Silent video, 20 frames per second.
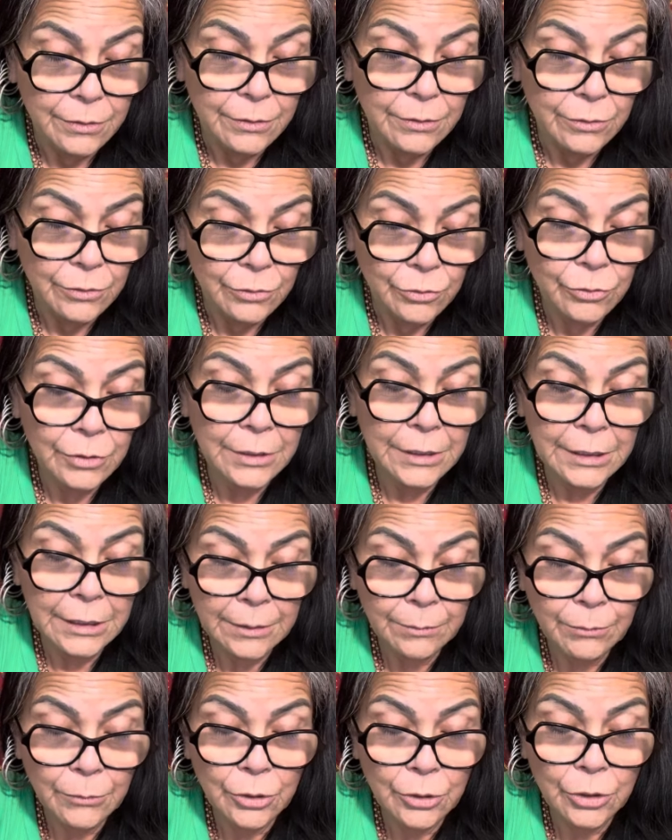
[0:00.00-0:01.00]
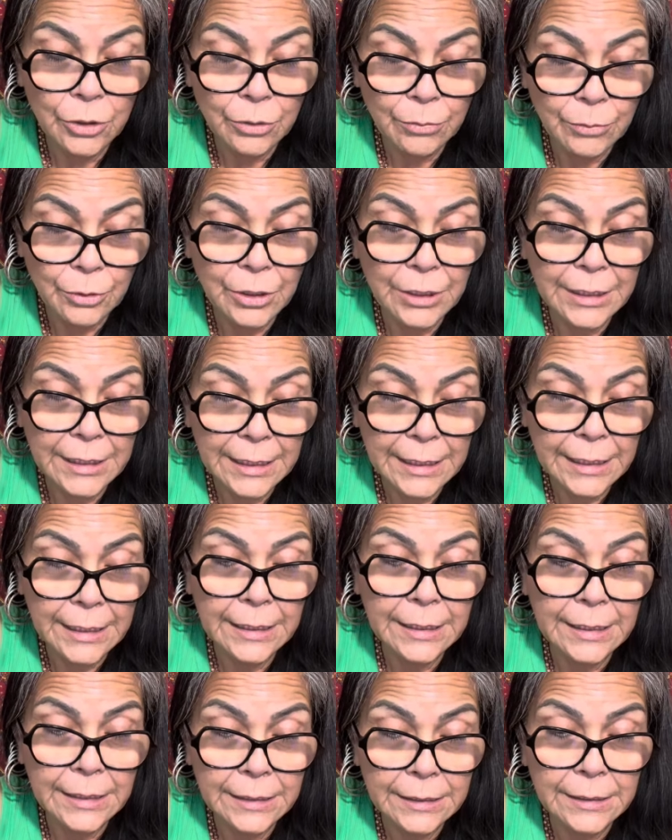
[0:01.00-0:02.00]
You thinking about
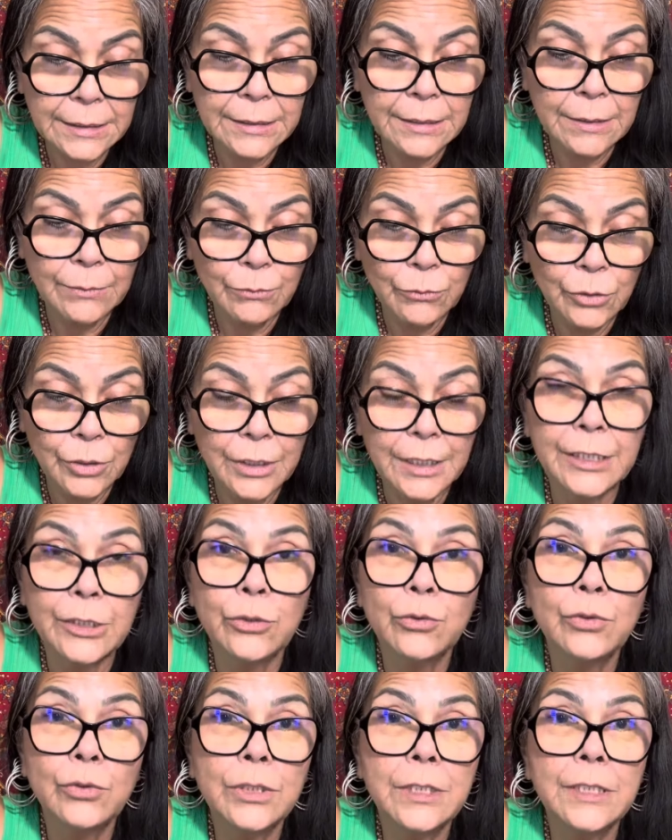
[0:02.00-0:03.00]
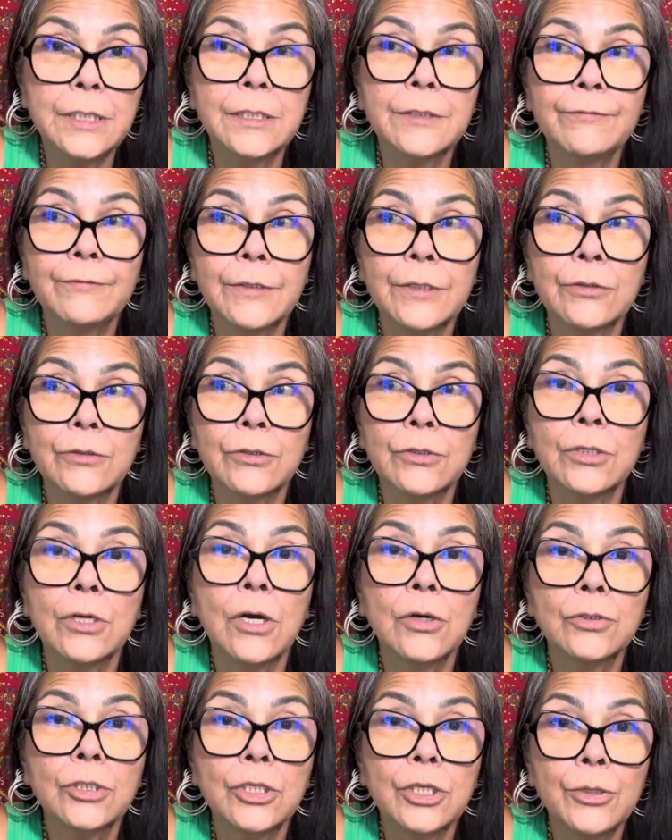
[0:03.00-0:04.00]
communicating to someone, and you need to figure out
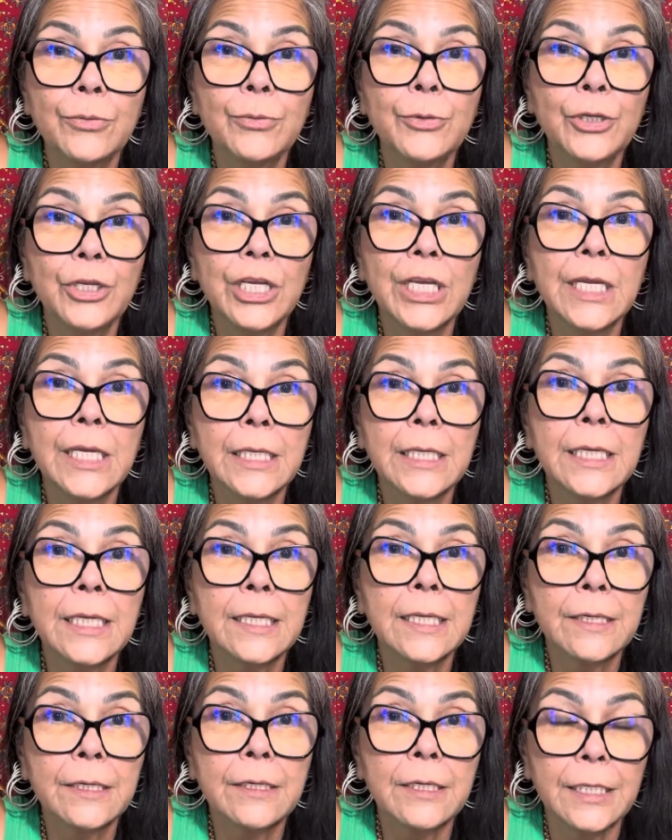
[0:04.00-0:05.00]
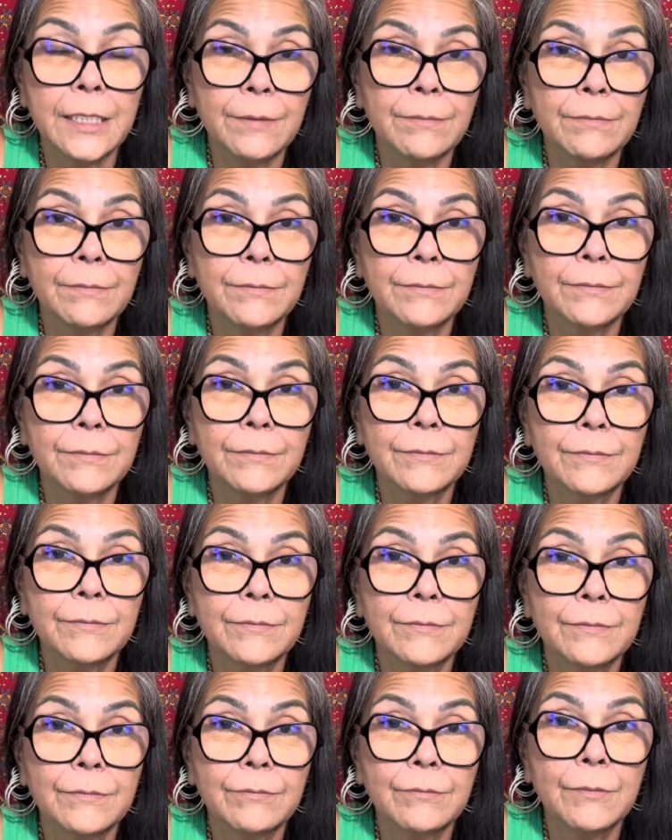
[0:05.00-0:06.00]
how to communicate clearly.
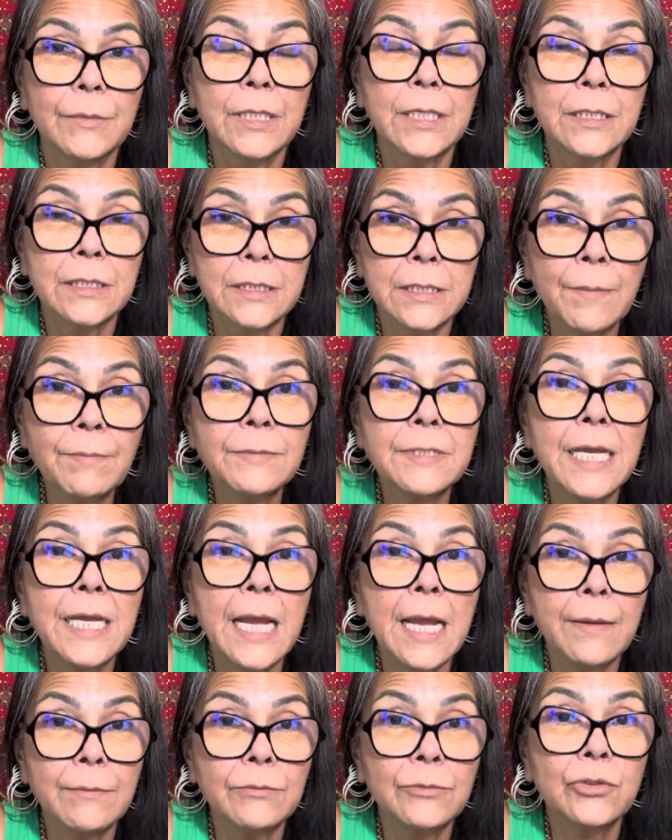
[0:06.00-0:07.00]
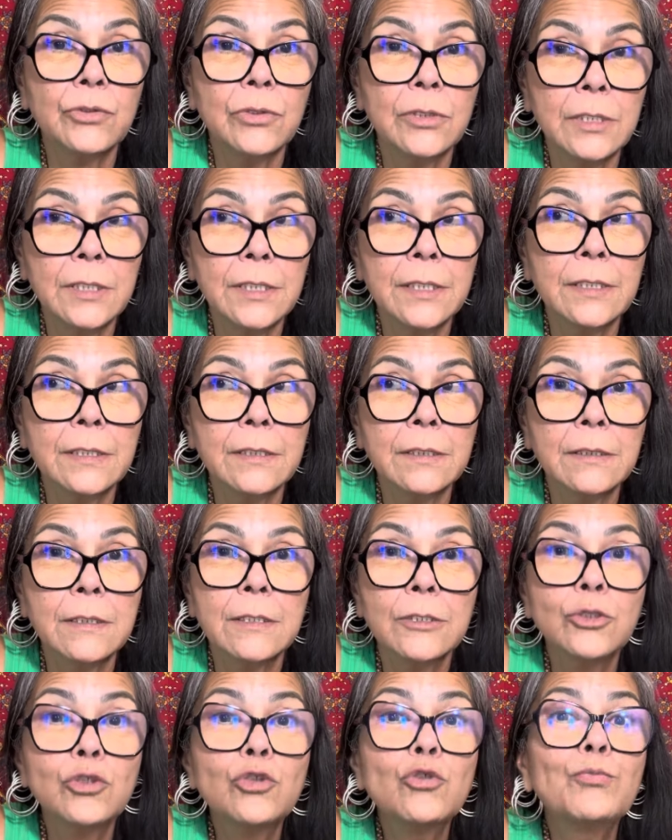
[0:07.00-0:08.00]
Because sometimes you're a little
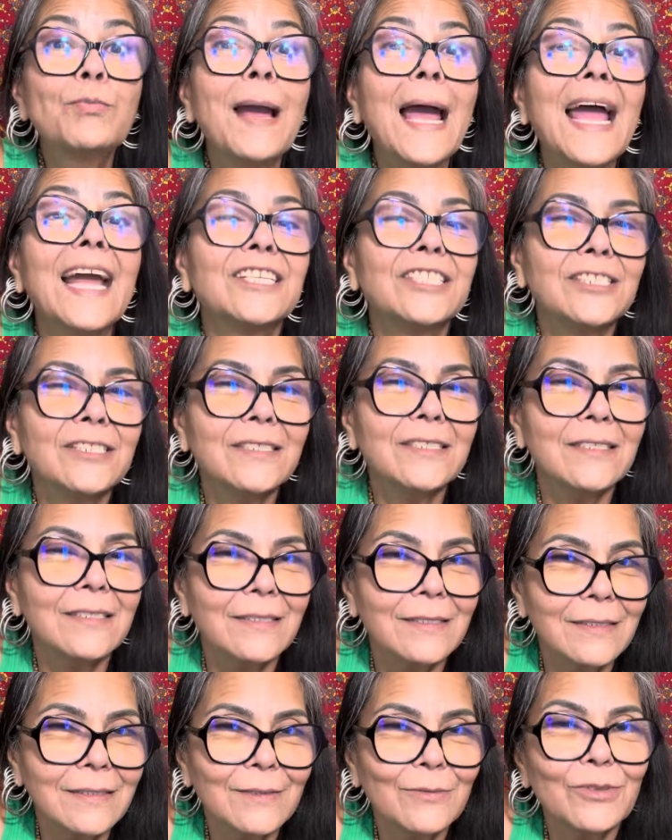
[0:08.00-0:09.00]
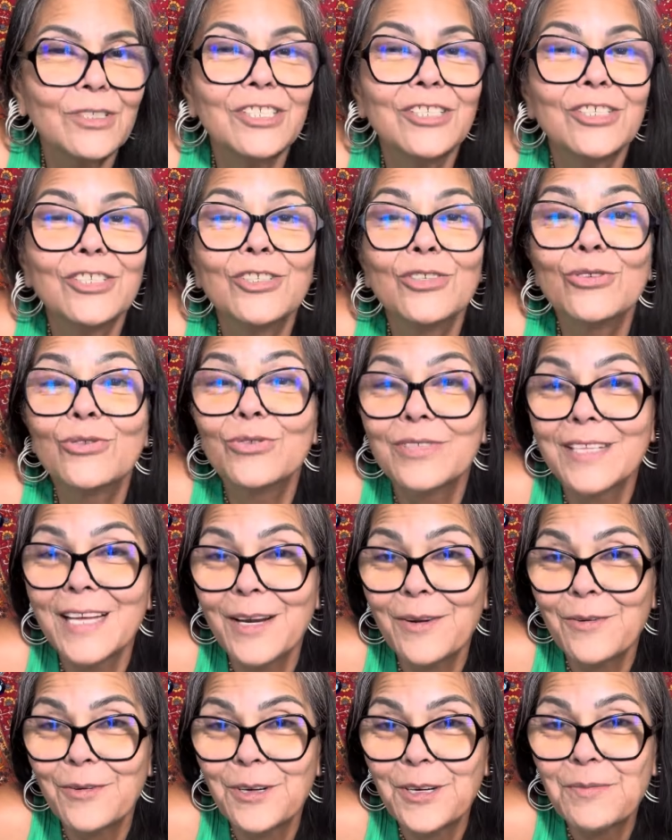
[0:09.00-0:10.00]
too passionate. We're going to use
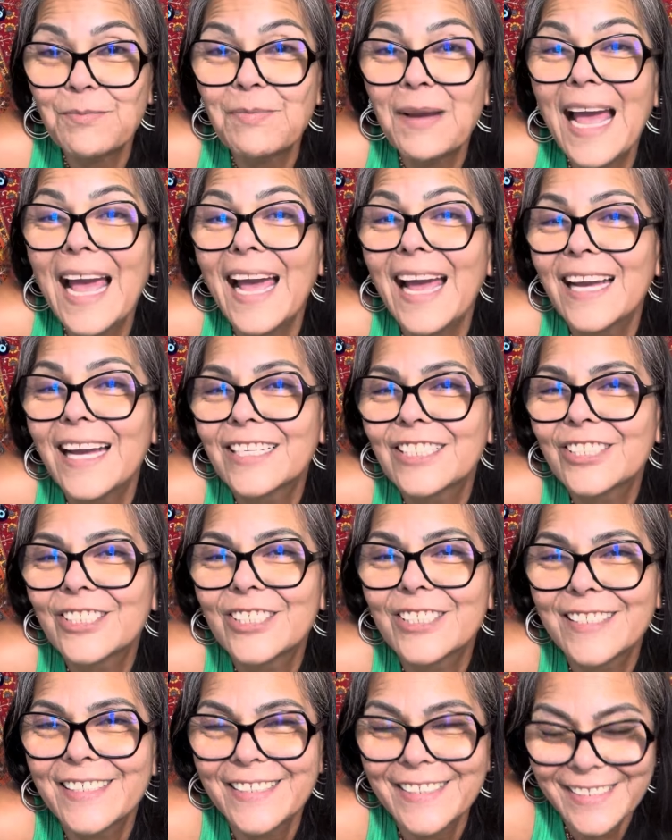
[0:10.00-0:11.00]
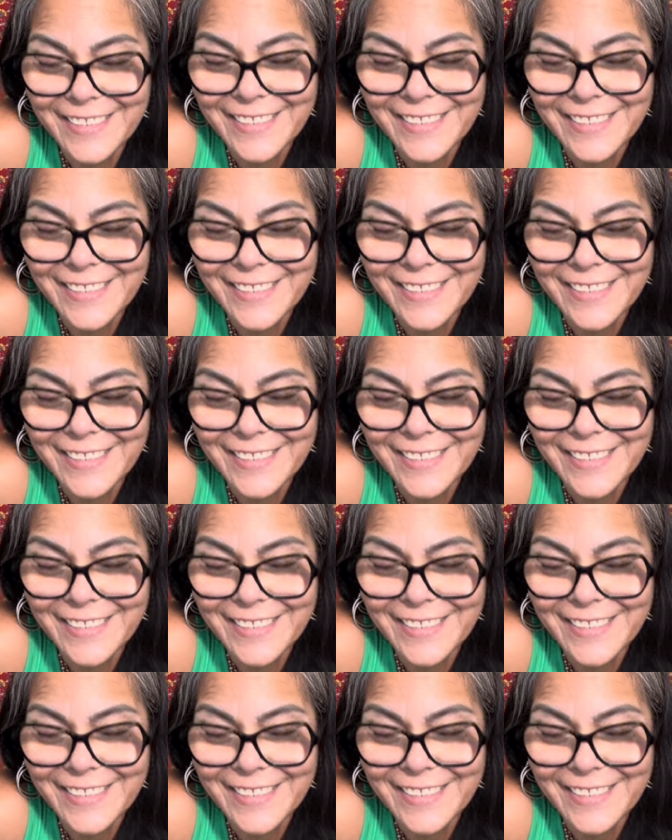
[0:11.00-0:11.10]
that word, passionate.